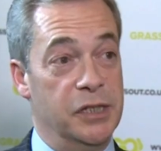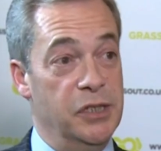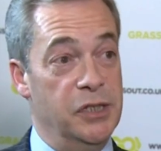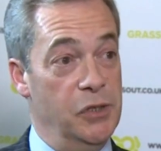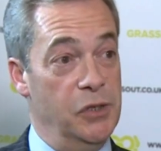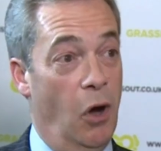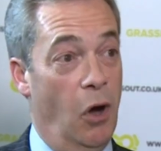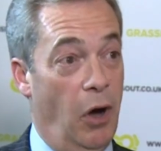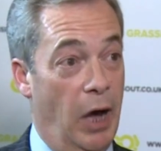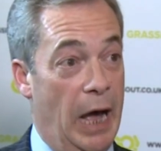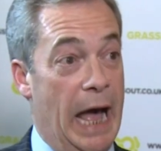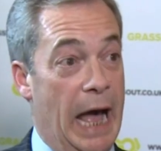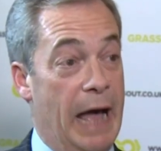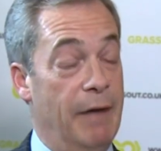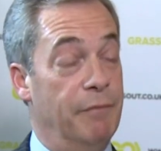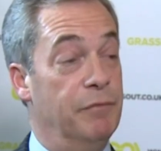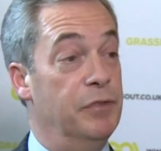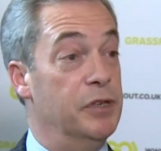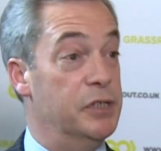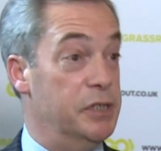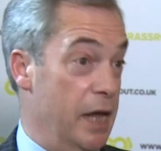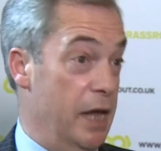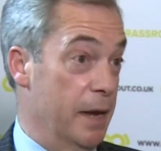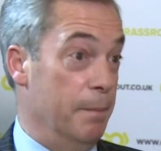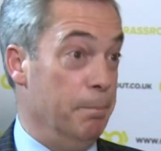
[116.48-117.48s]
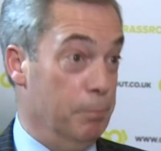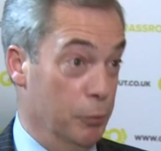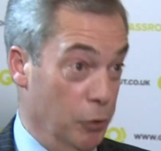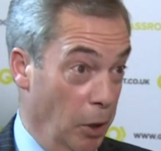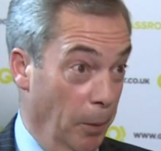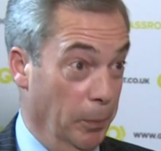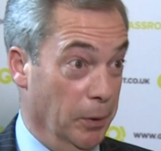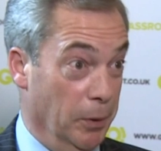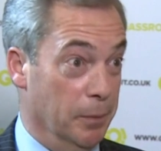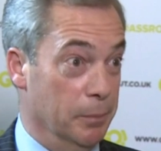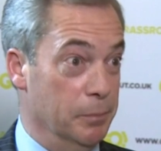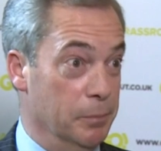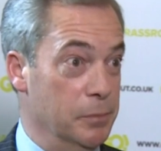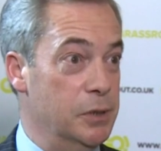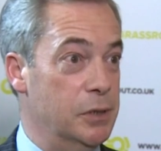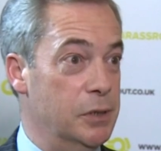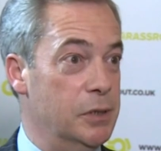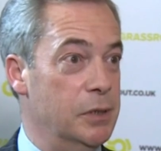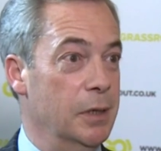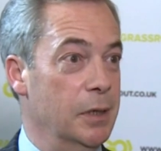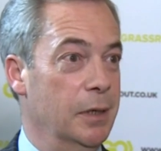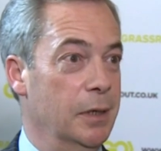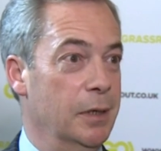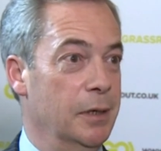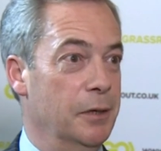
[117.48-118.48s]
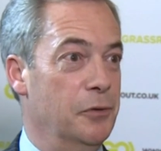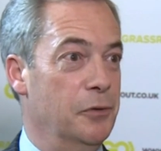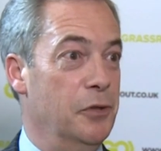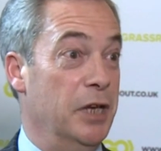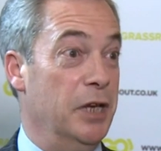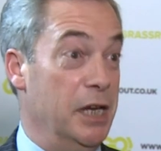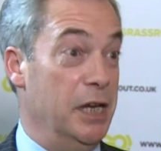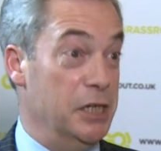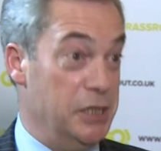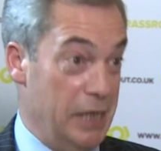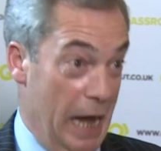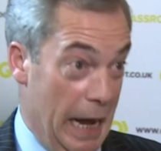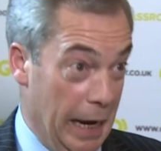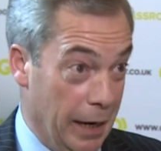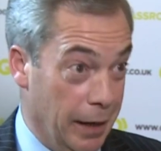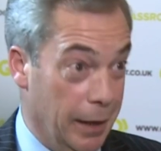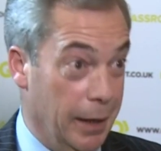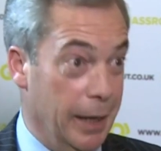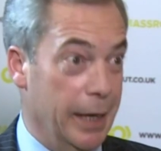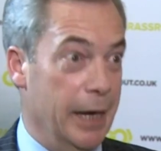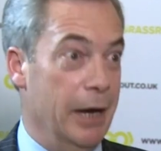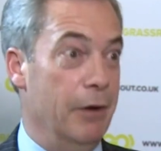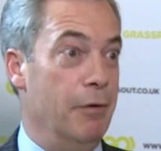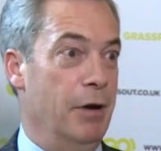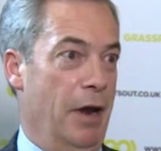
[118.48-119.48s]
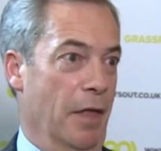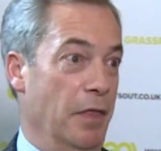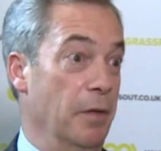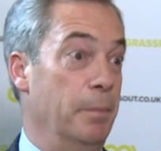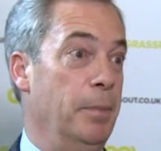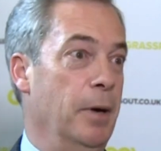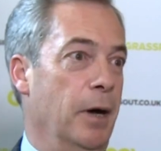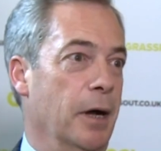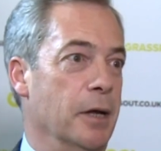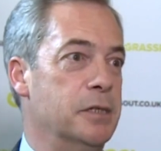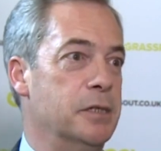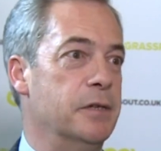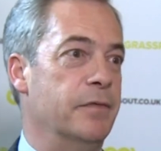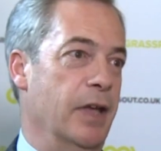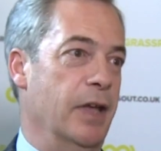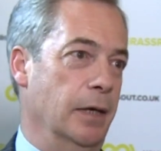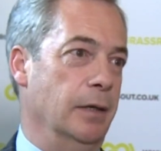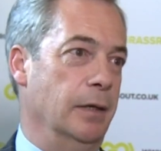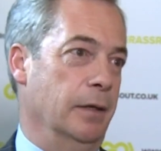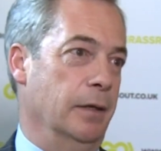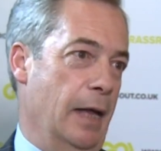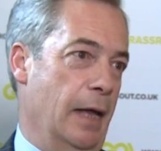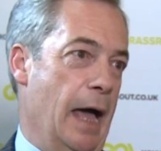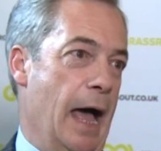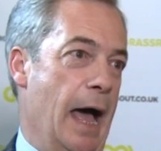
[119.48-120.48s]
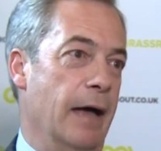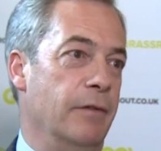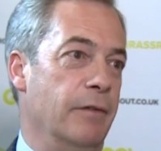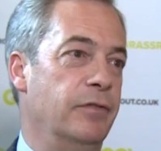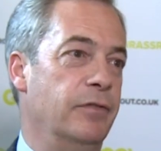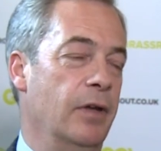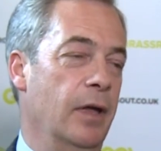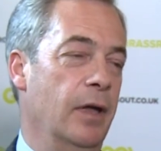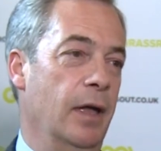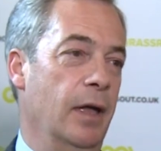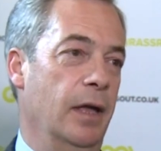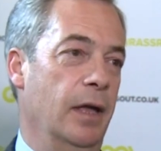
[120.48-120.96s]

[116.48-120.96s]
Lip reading: does not have the same problems that East Anglia and other parts of England have.